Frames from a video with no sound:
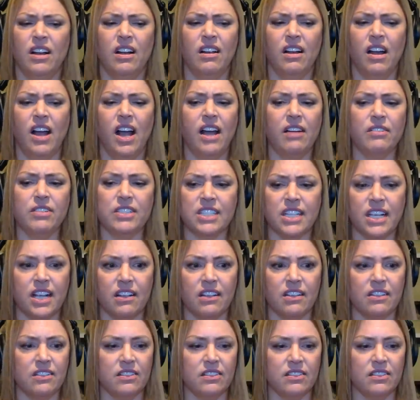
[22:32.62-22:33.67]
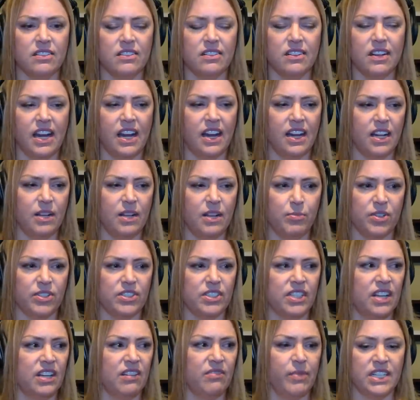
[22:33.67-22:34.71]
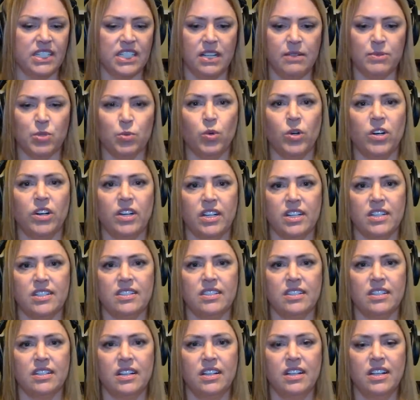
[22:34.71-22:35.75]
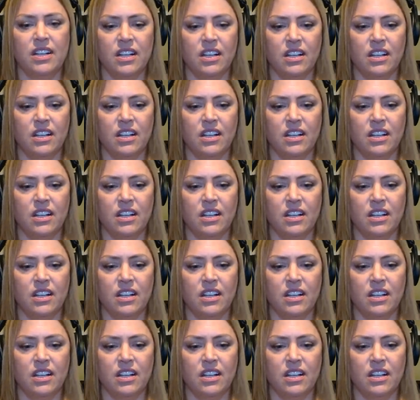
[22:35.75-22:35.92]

uh, I would say eighty percent of my team's work is